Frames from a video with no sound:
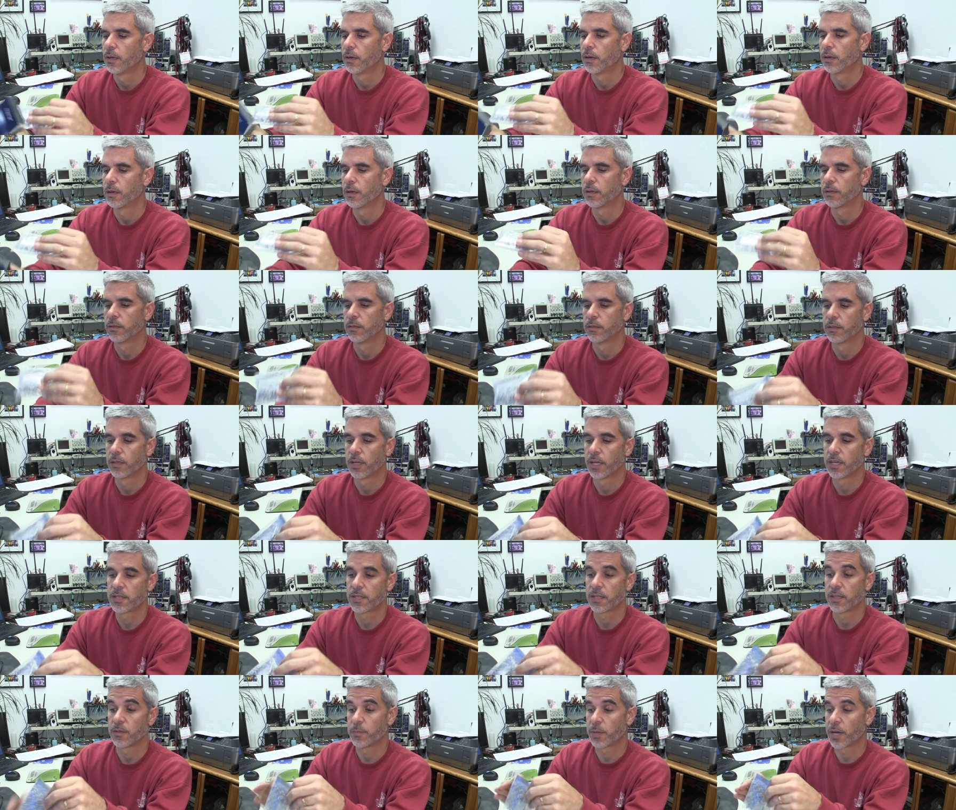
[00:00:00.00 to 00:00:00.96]
are
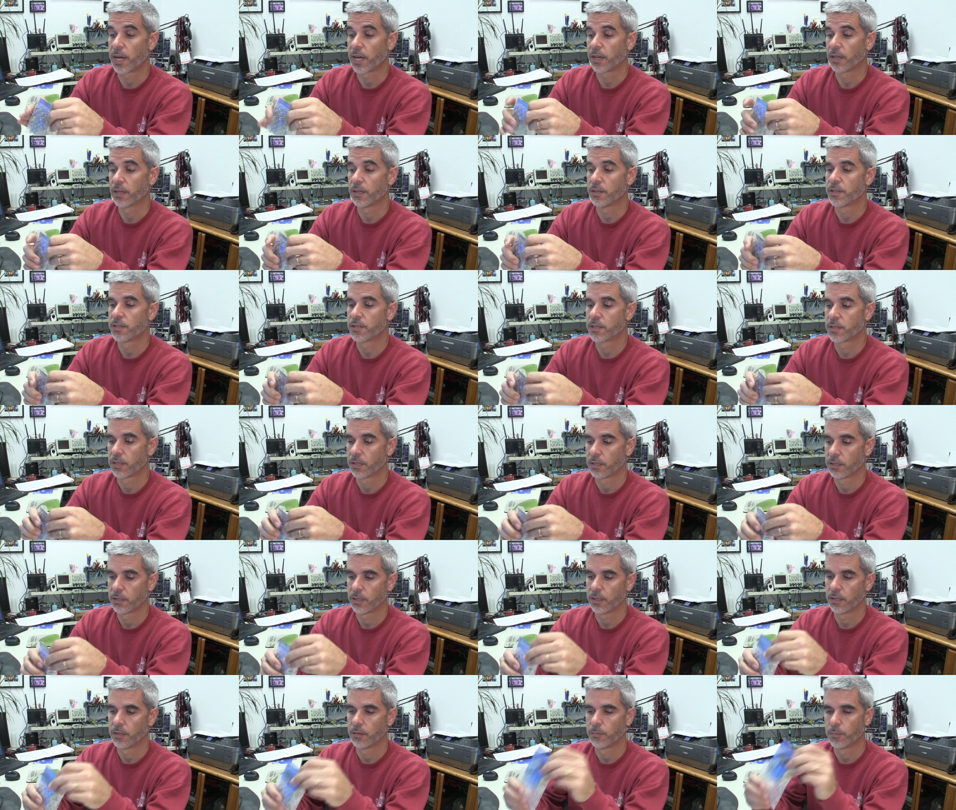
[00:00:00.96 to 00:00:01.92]
nicely packaged
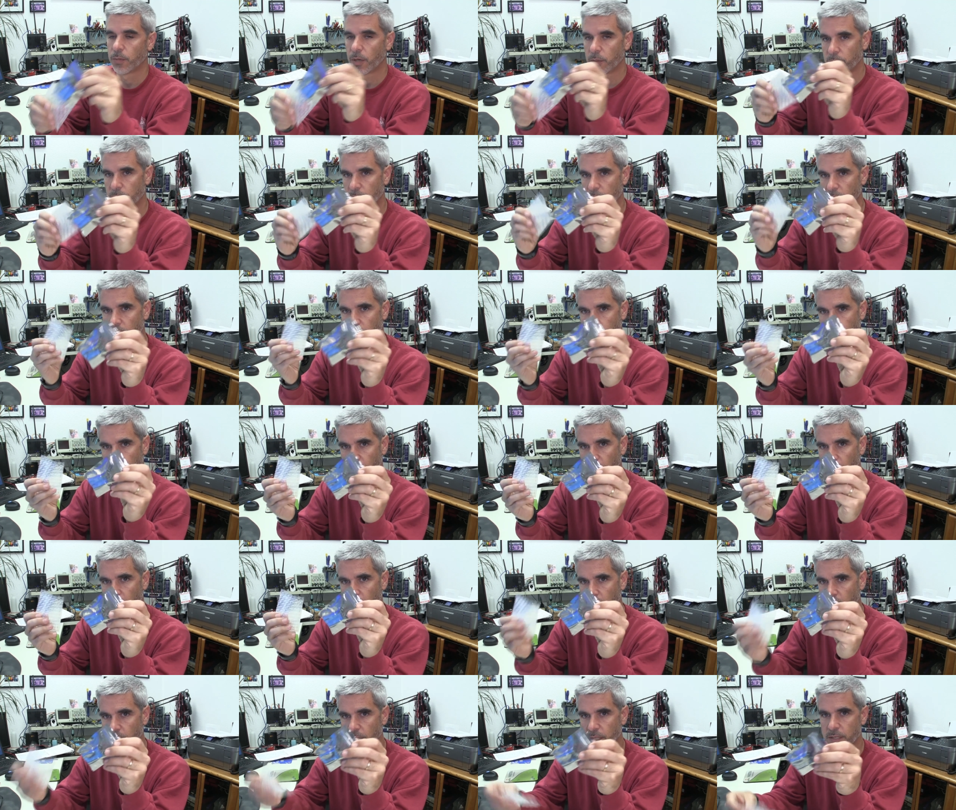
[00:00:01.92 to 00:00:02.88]
in bubble wrap
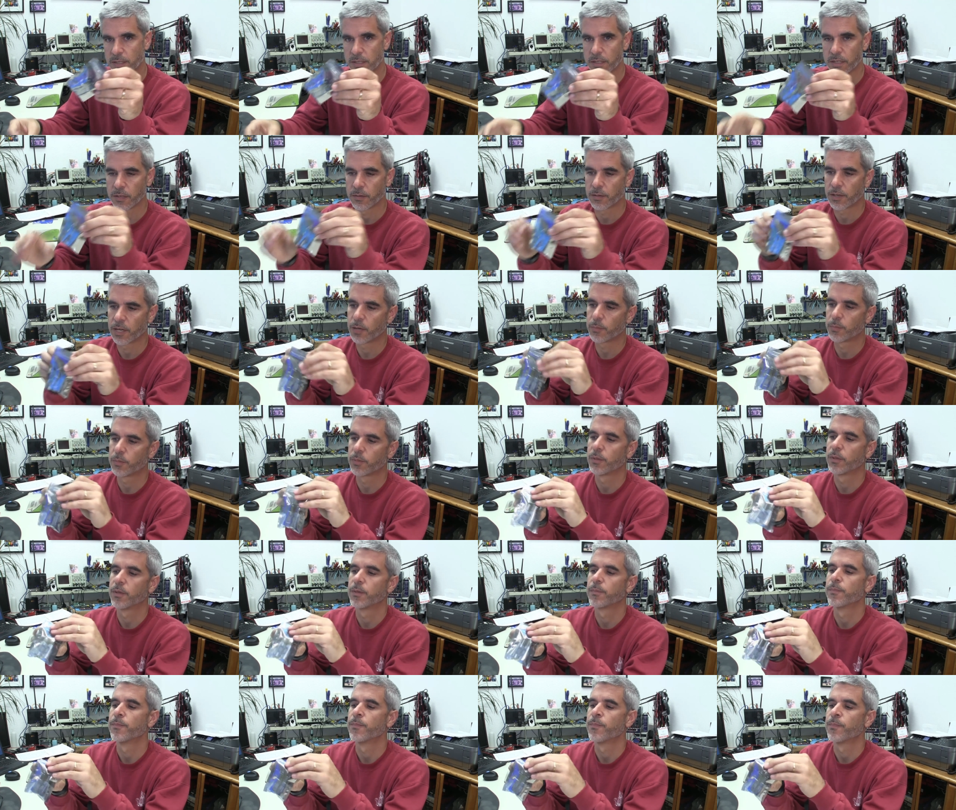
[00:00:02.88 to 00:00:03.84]
and ESD wrap.
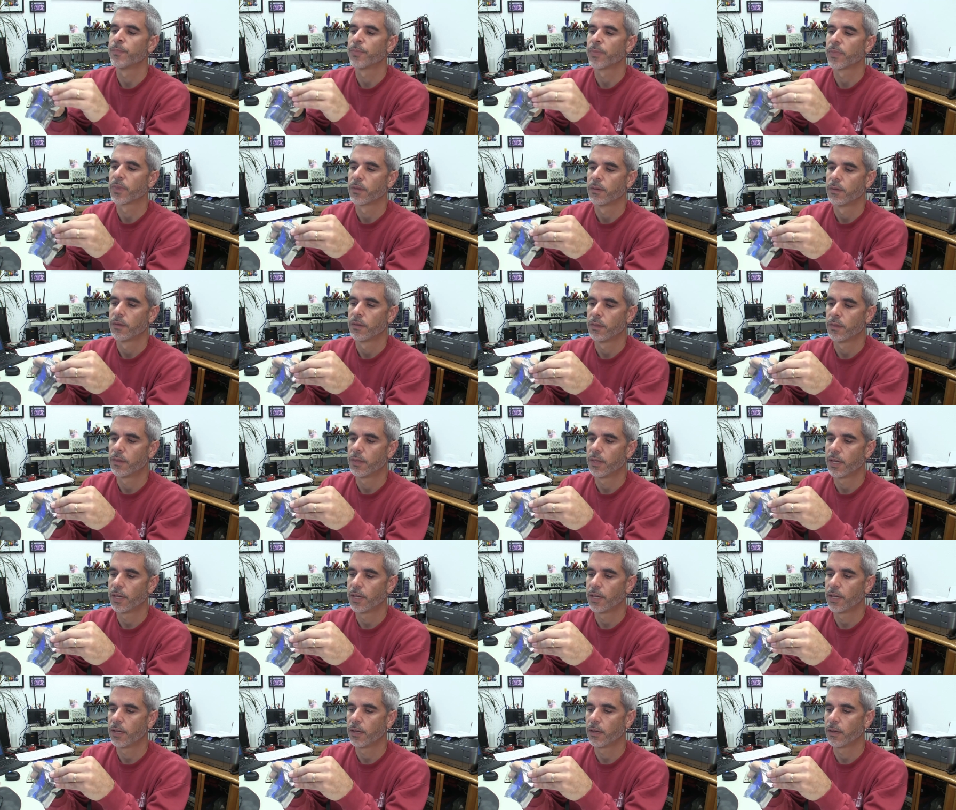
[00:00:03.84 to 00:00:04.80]

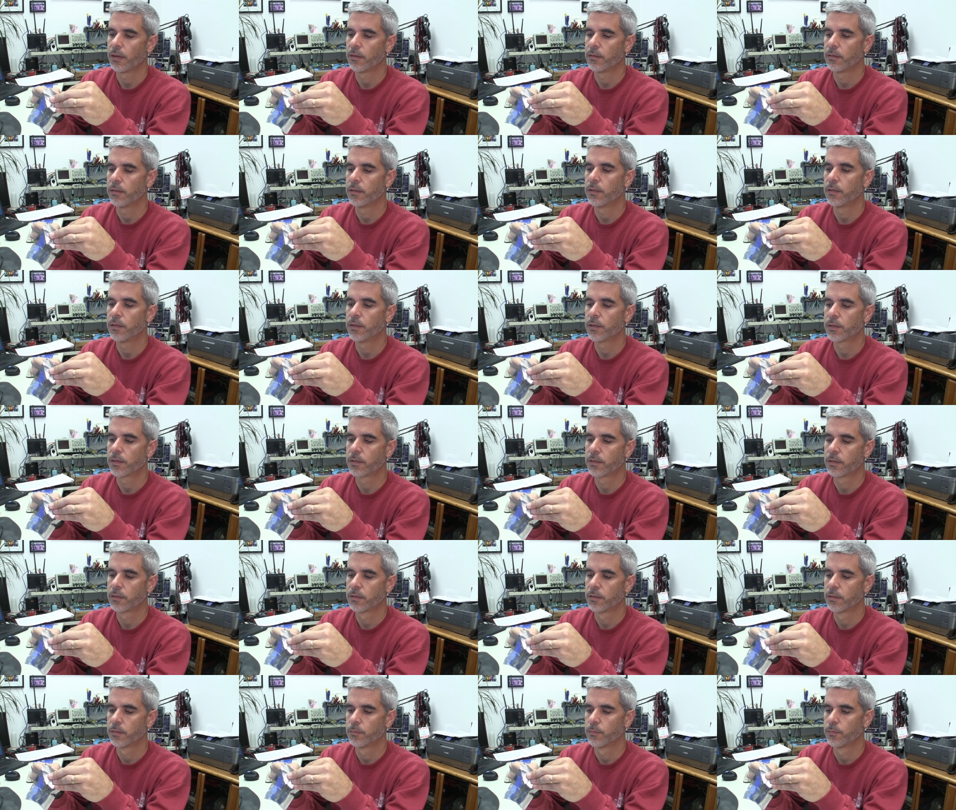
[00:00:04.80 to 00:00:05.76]
They
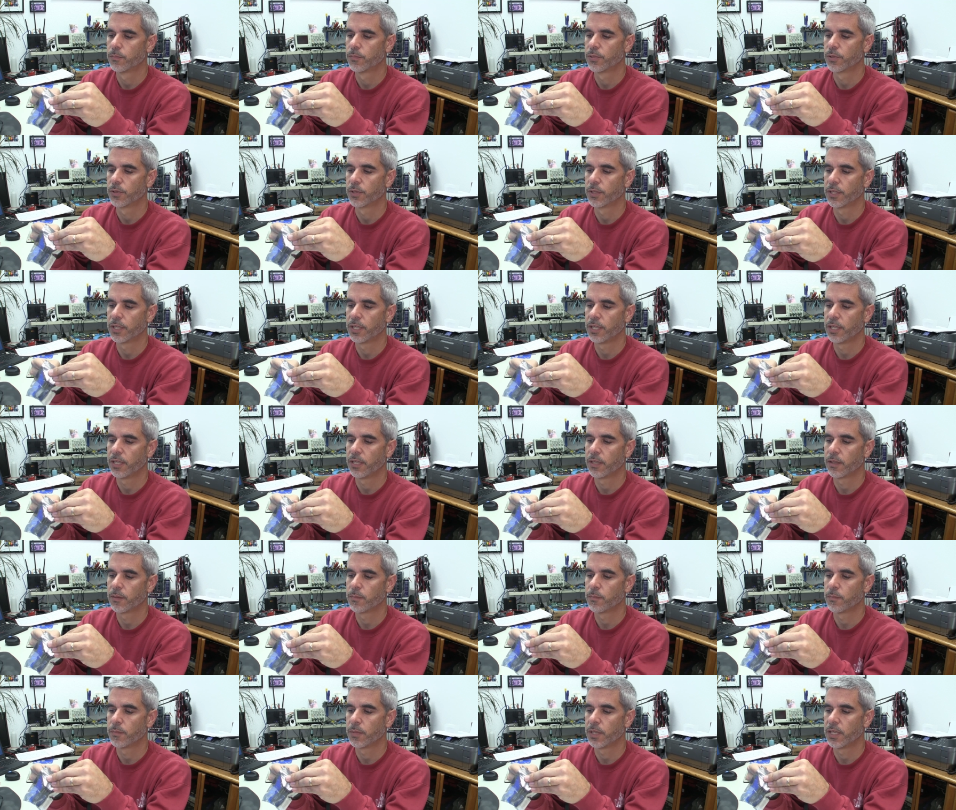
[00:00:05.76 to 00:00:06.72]
look pretty
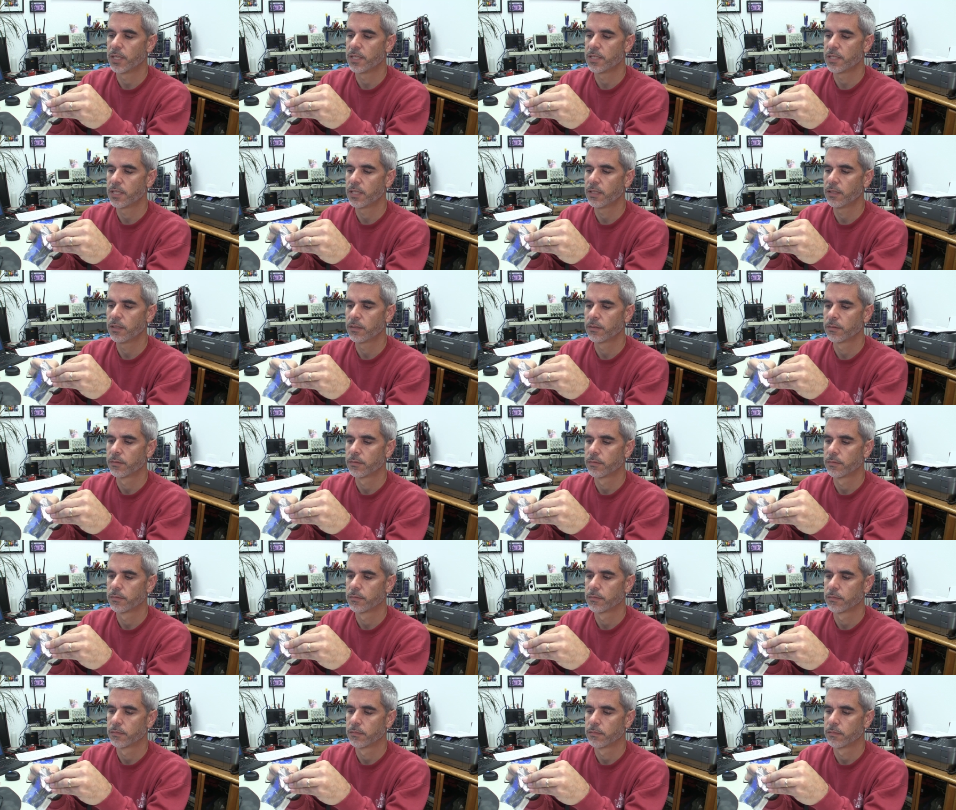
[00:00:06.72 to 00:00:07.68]
amazing.
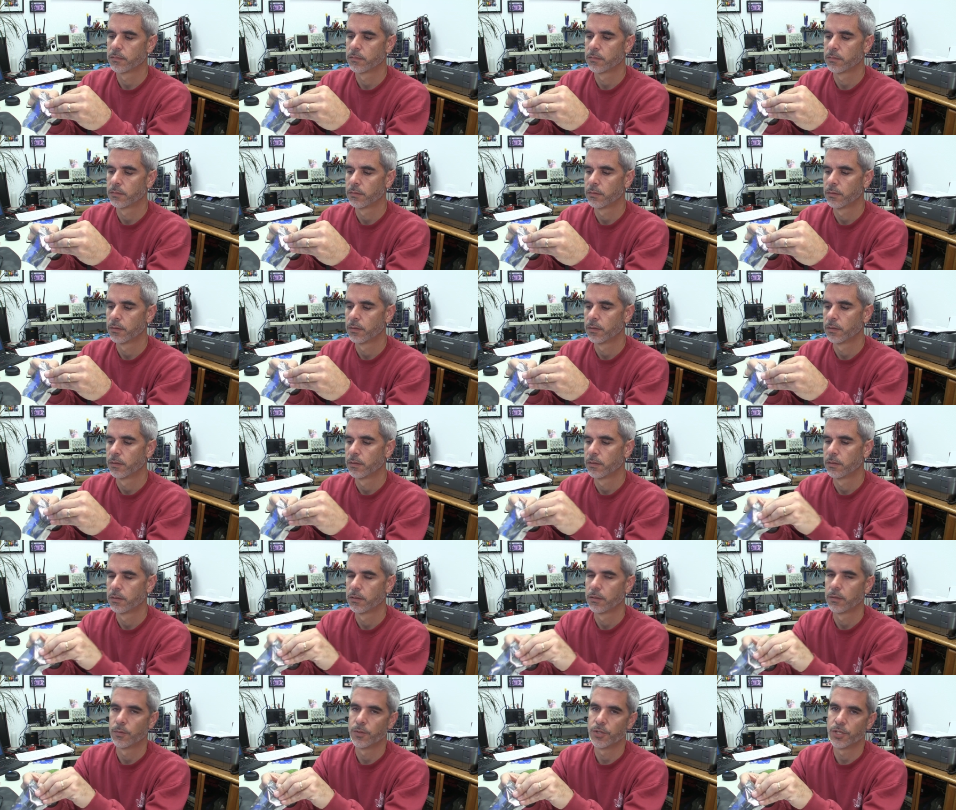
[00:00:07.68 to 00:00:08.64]

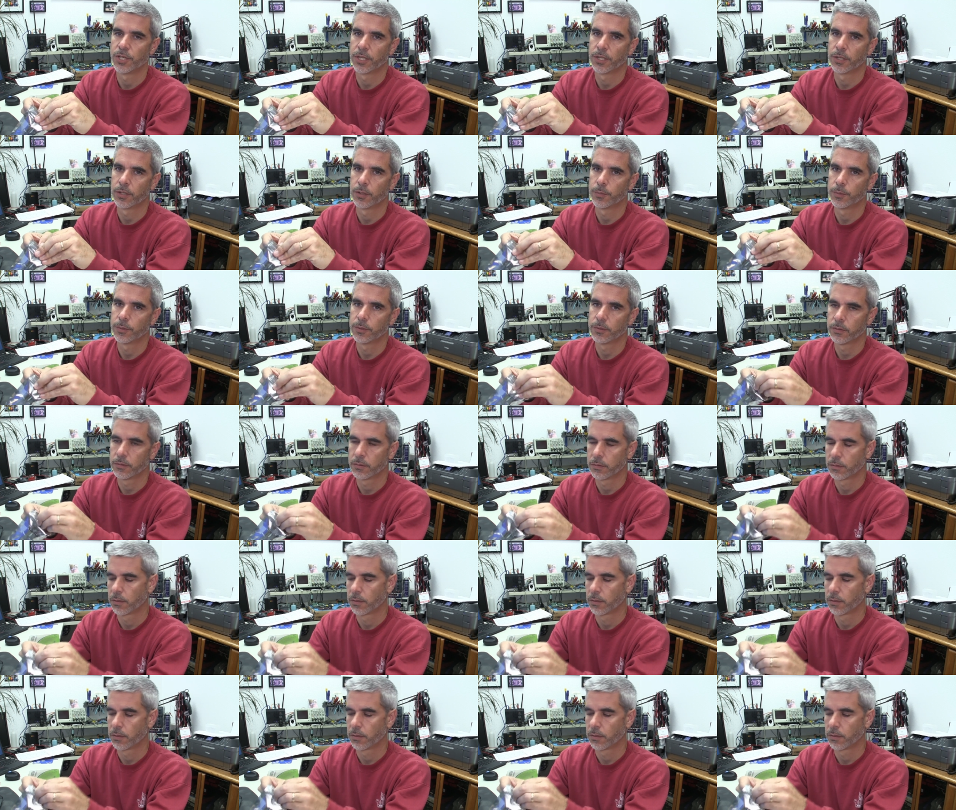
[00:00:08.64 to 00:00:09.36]
Once you get open,